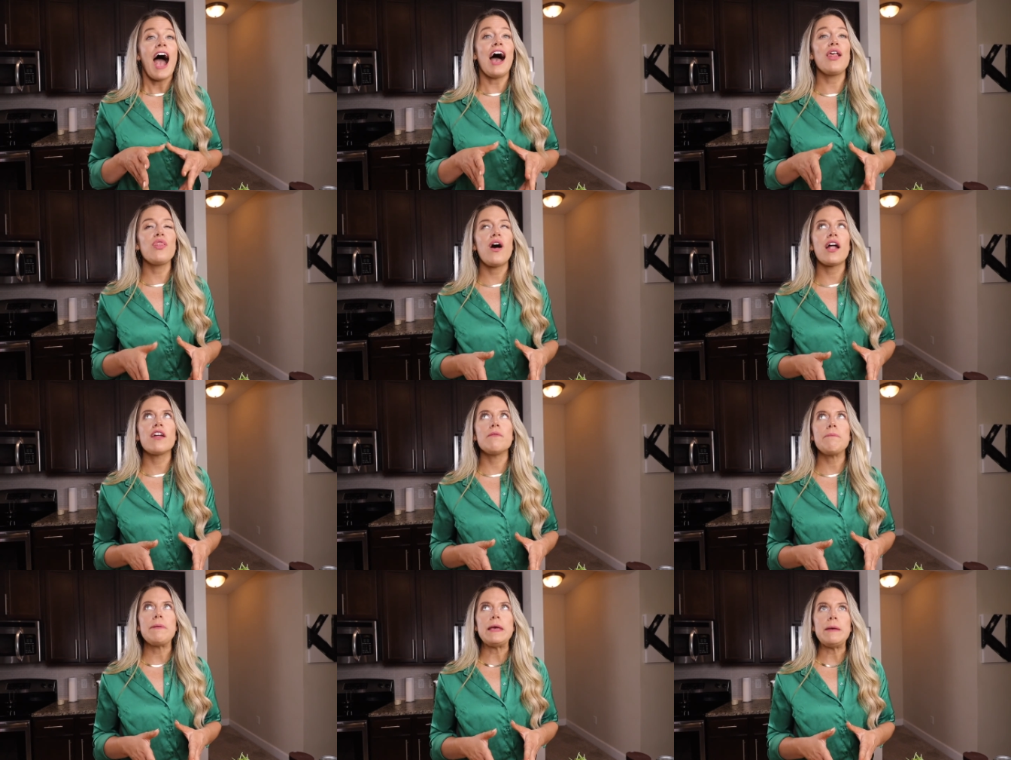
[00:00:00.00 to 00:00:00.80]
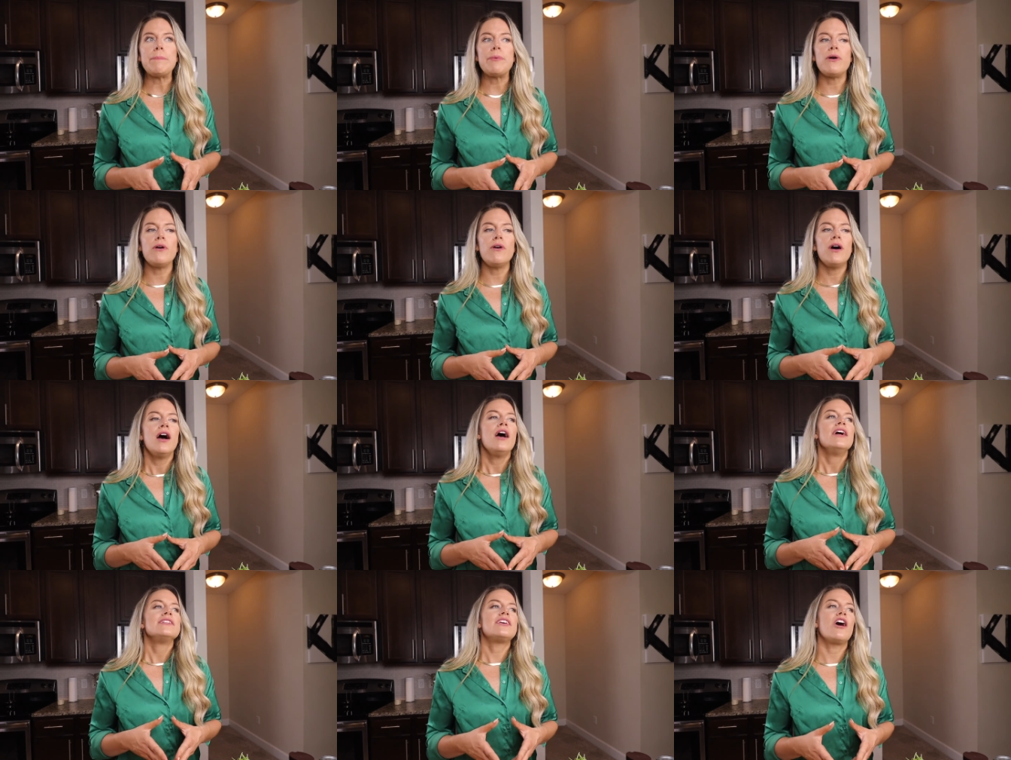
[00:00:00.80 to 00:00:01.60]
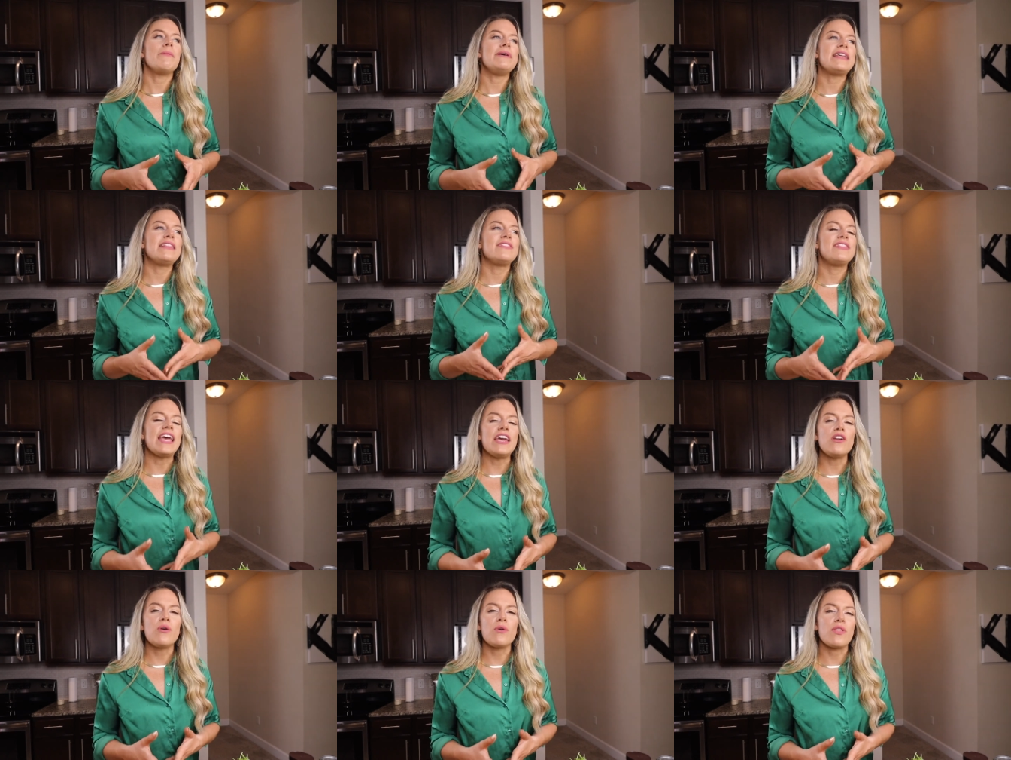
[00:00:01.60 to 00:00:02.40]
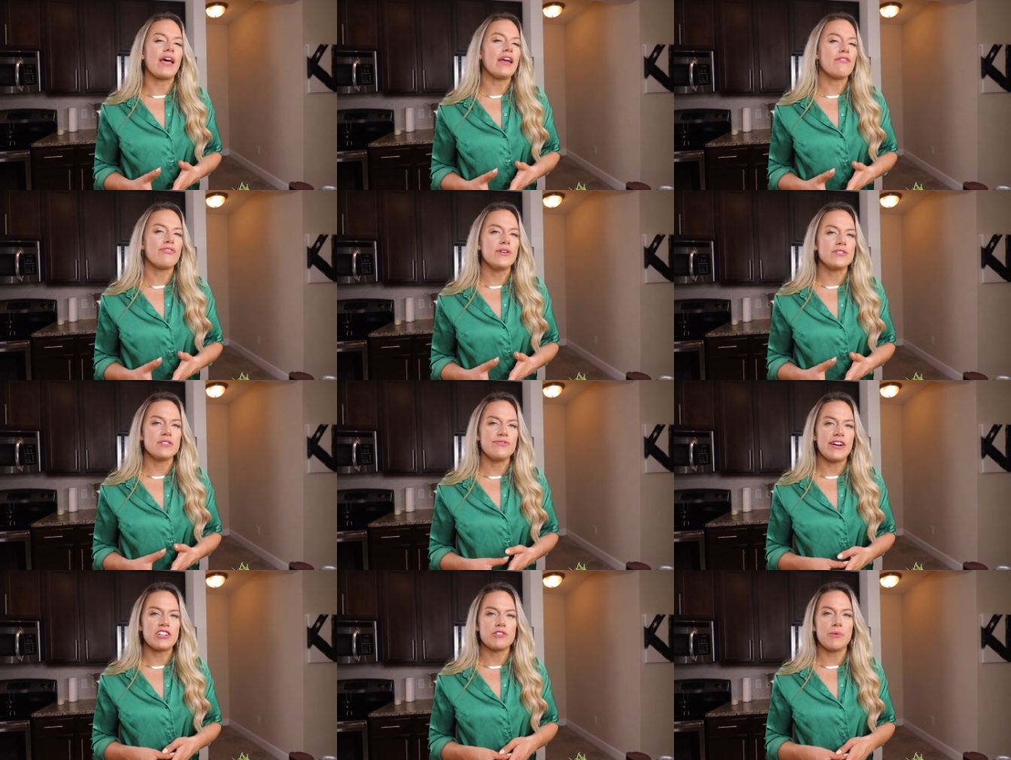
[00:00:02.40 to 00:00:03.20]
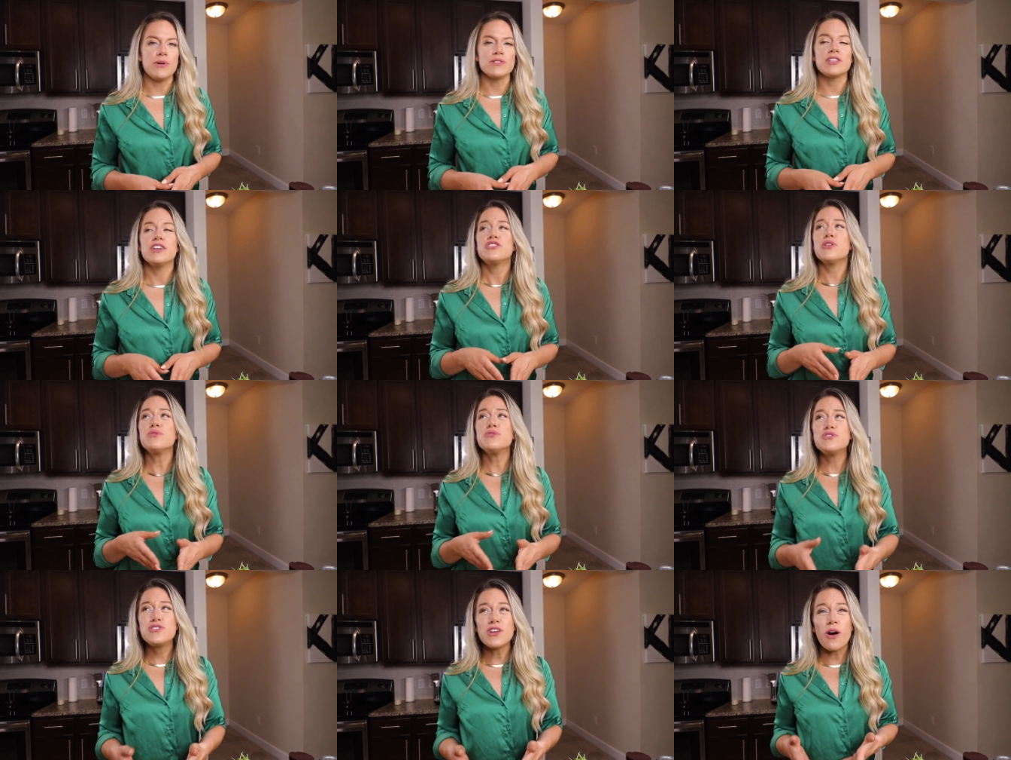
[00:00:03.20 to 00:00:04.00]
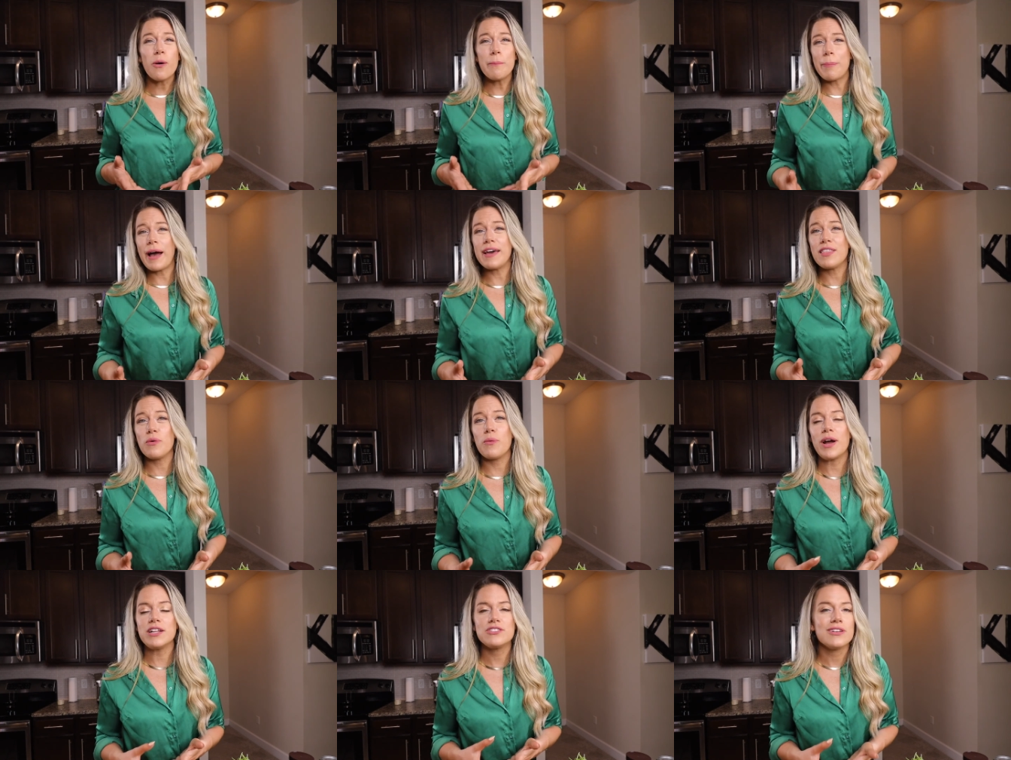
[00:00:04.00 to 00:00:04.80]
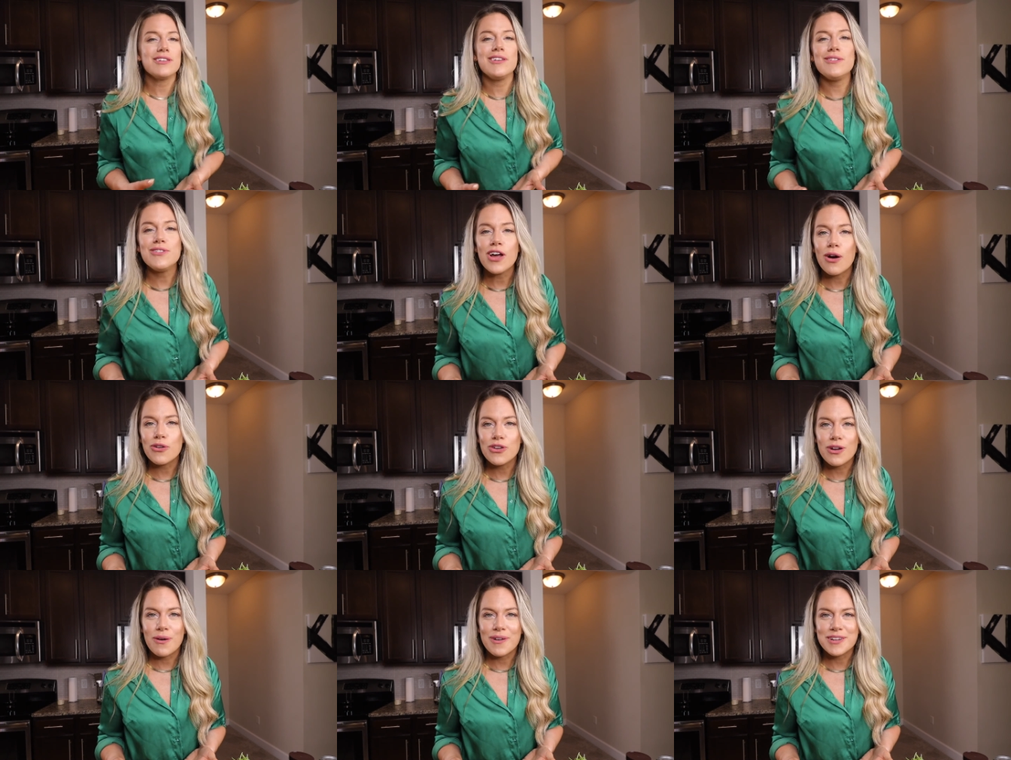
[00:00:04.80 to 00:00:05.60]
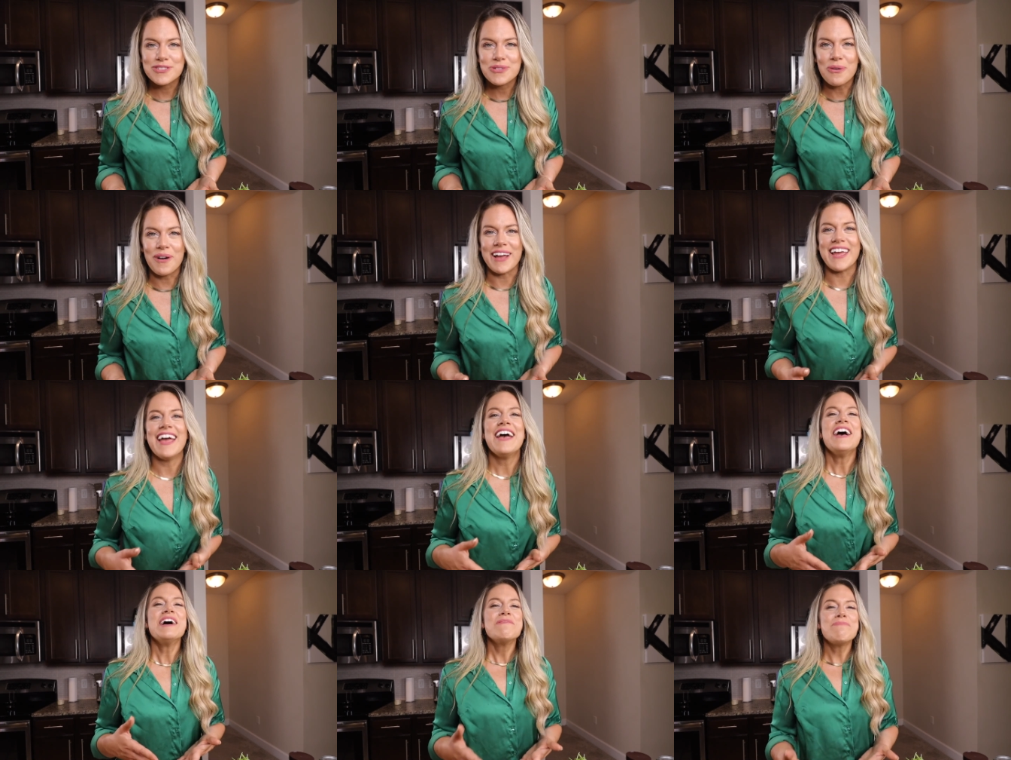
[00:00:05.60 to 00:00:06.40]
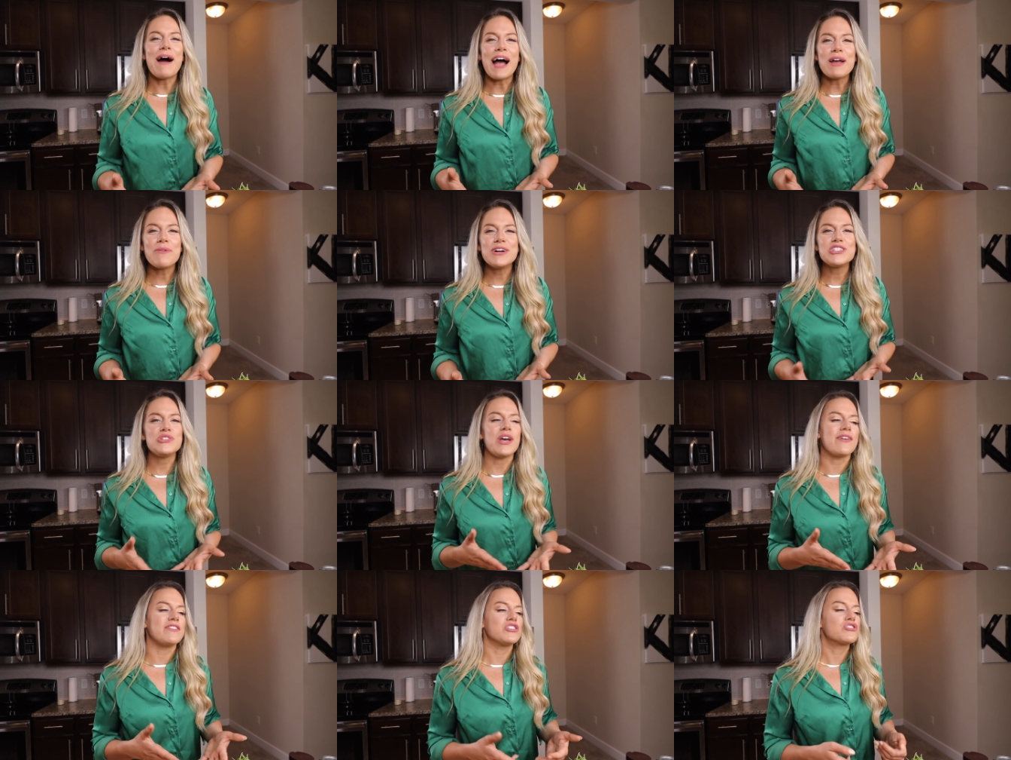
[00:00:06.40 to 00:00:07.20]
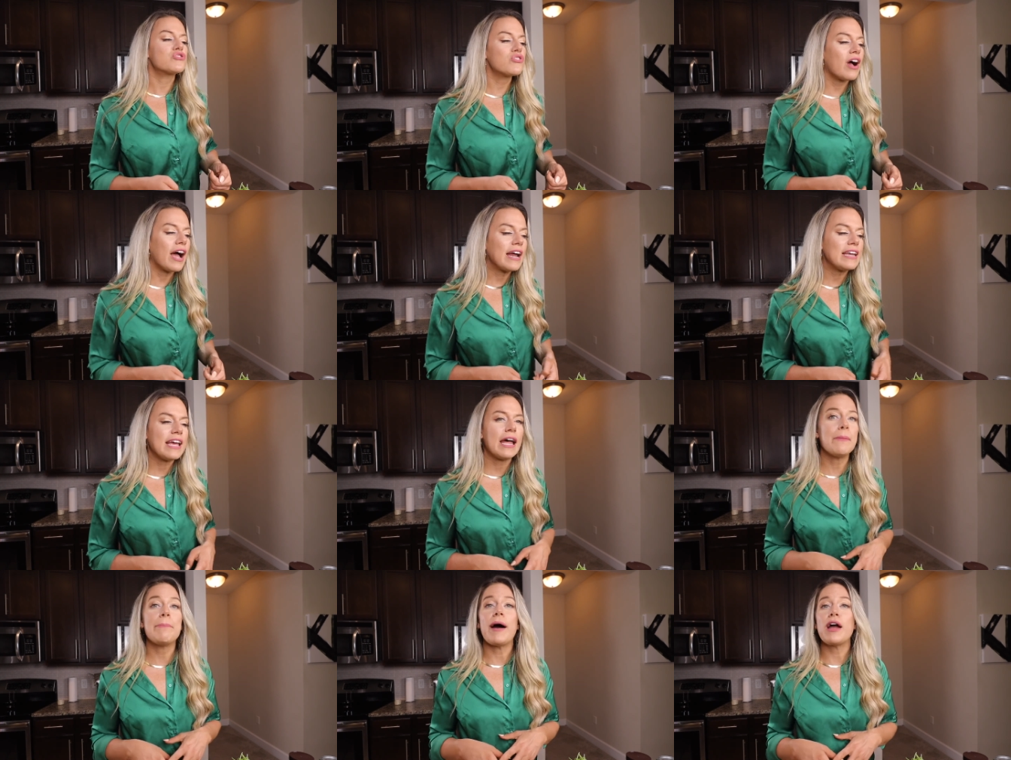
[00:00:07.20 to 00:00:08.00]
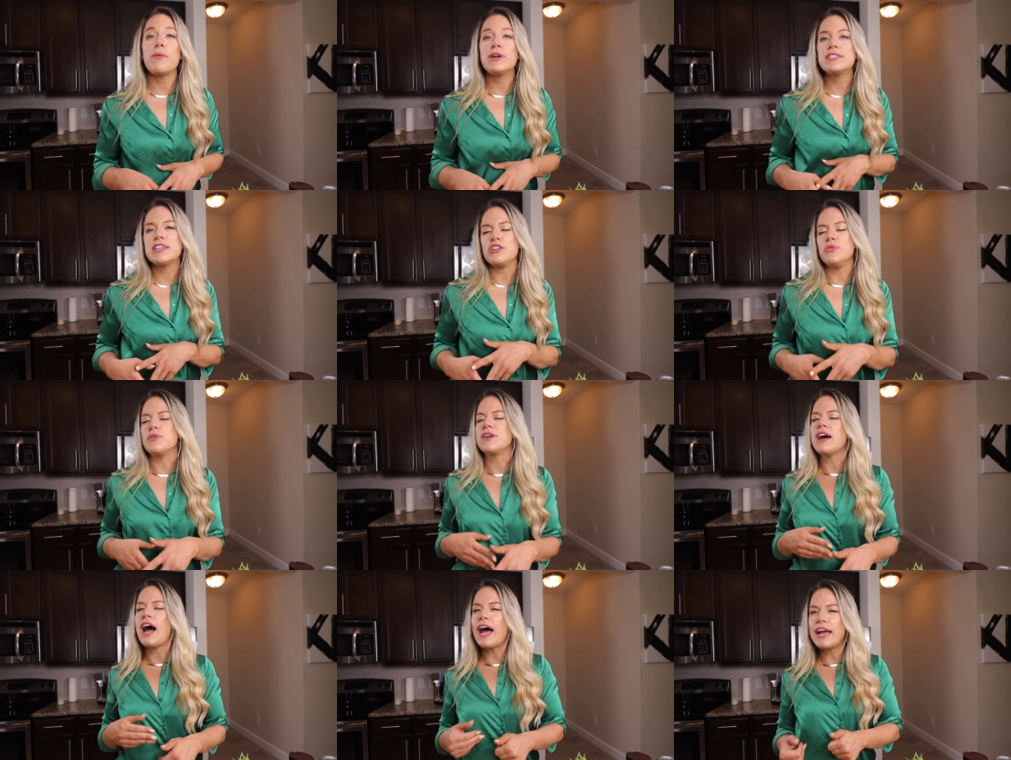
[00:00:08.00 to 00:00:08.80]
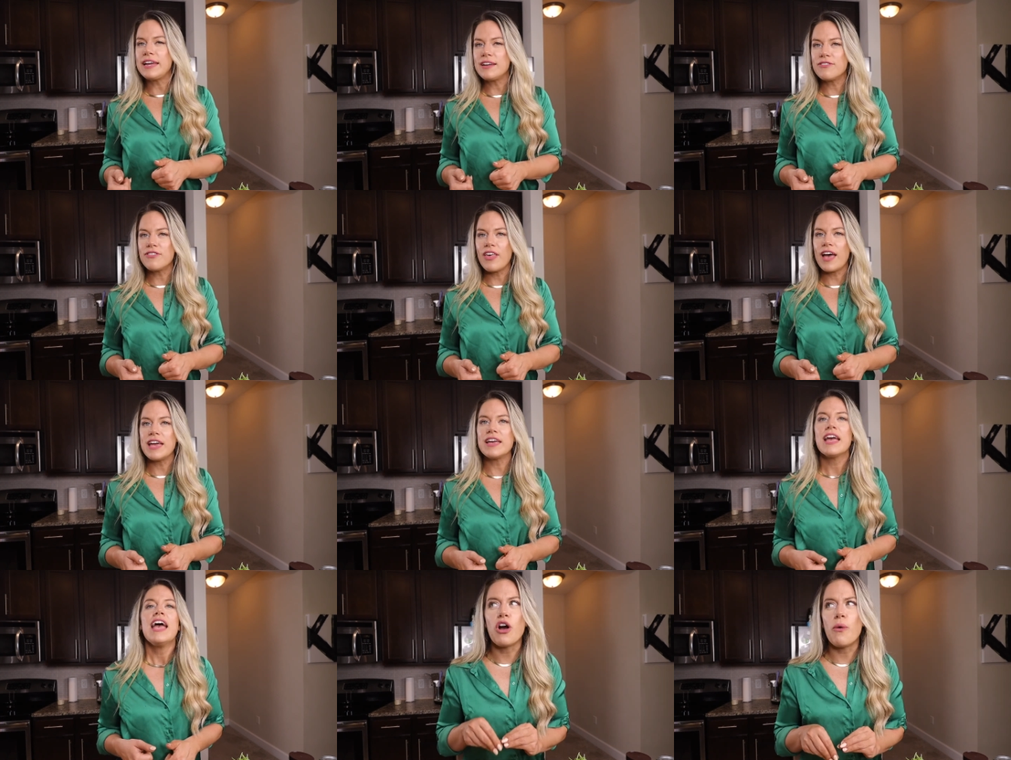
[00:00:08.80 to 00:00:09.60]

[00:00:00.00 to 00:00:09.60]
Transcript: A lot of people tell me that they don't like fruits and vegetables. So don't buy the ones you know you don't enjoy. Buy ones you haven't tried yet, buy ones that you kind of like.